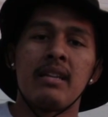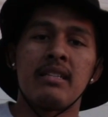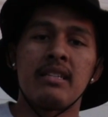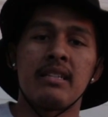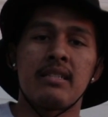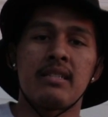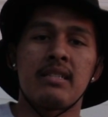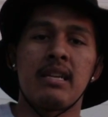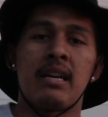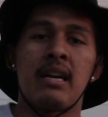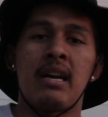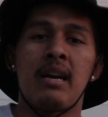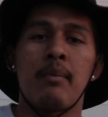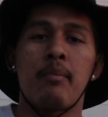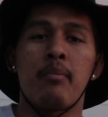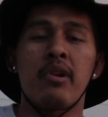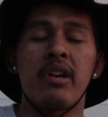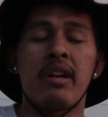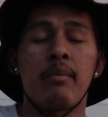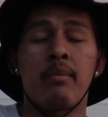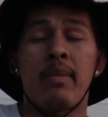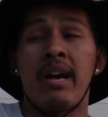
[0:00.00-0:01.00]
just
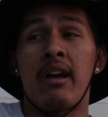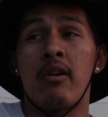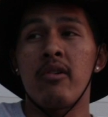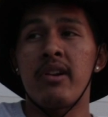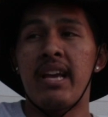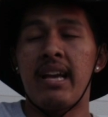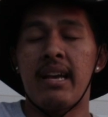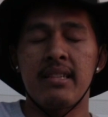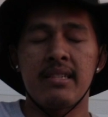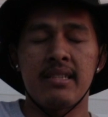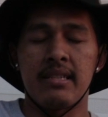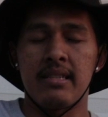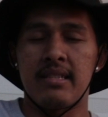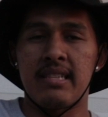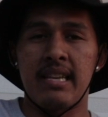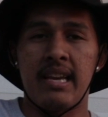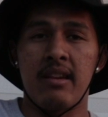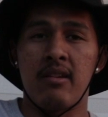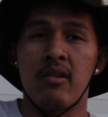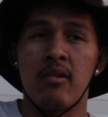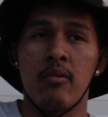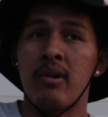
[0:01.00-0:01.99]
put it in my own hands and
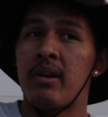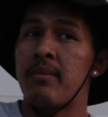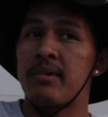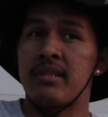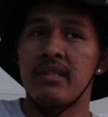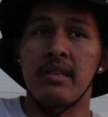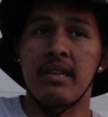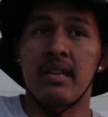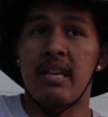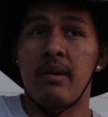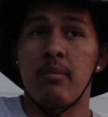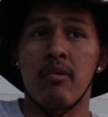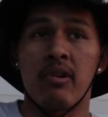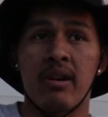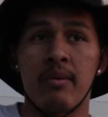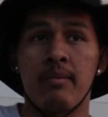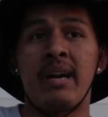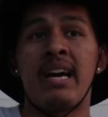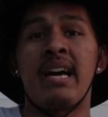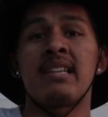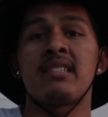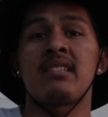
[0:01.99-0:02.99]
say, you know what, I'm just gonna keep
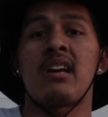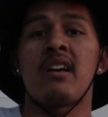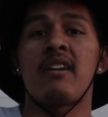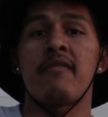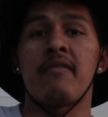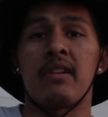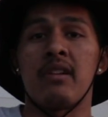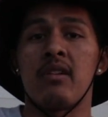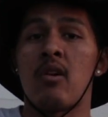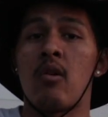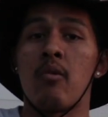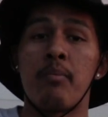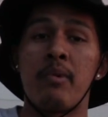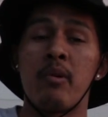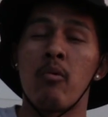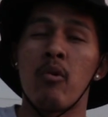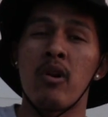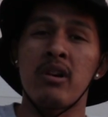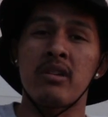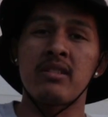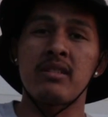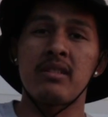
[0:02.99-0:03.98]
working my ass off and hope it
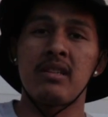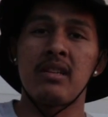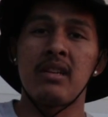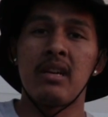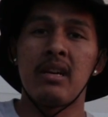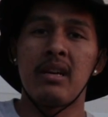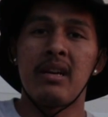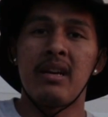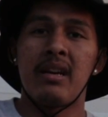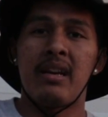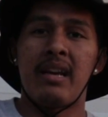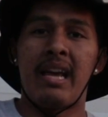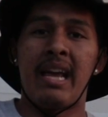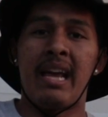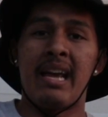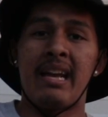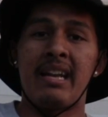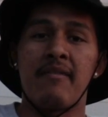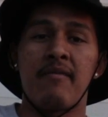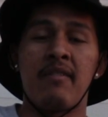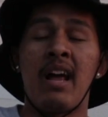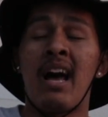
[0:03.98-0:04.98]
works.
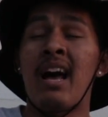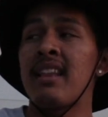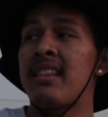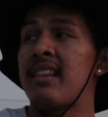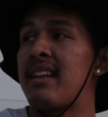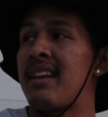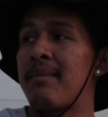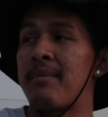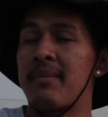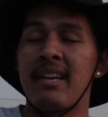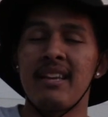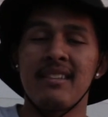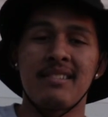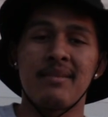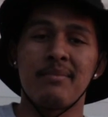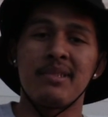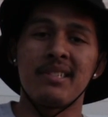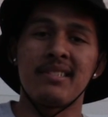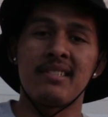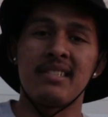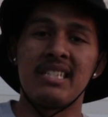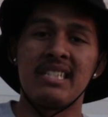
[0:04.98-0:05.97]
And if not, then I guess
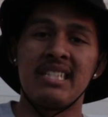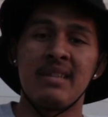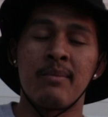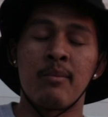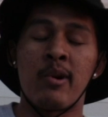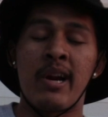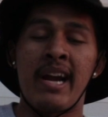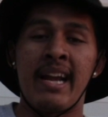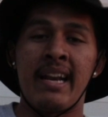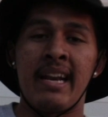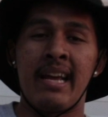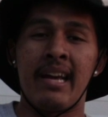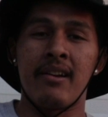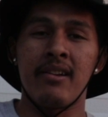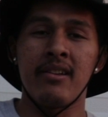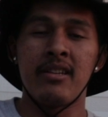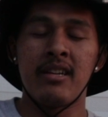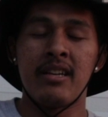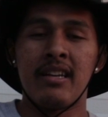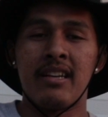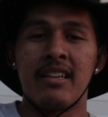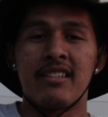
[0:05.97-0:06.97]
I'm just a gym rat
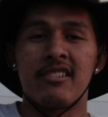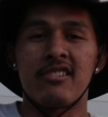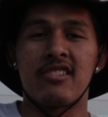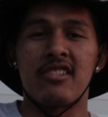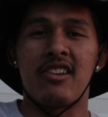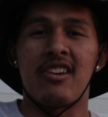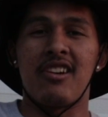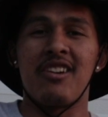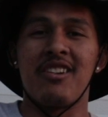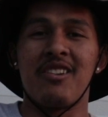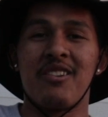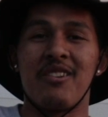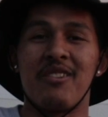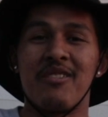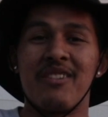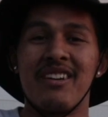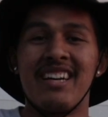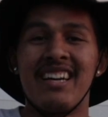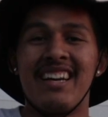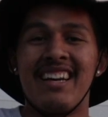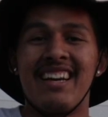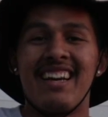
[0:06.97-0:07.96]
now. So
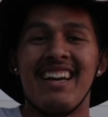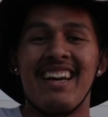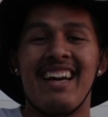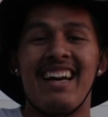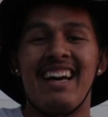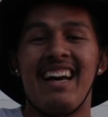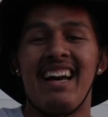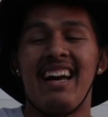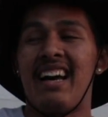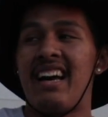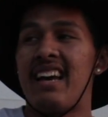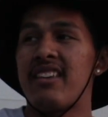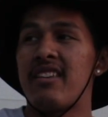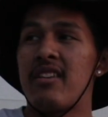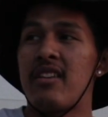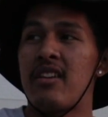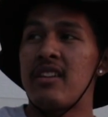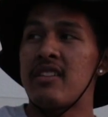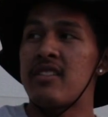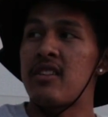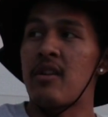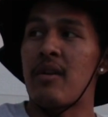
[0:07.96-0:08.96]

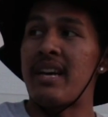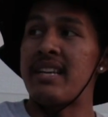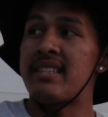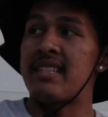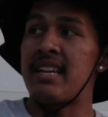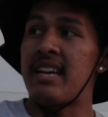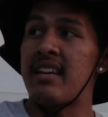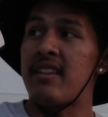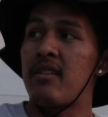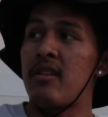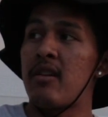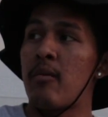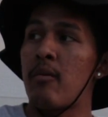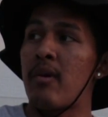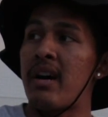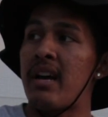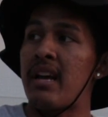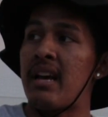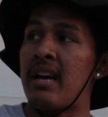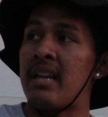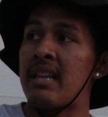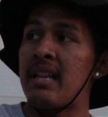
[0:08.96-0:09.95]
so I said, you know
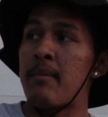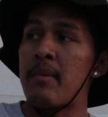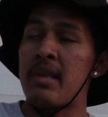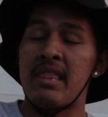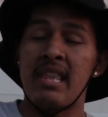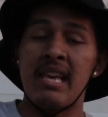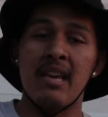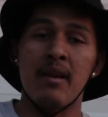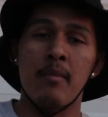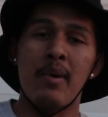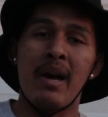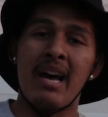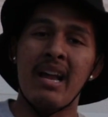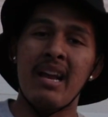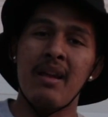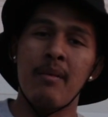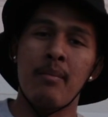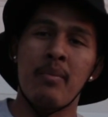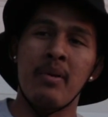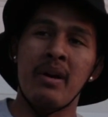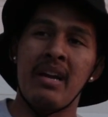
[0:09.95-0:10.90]
what, let me think about it.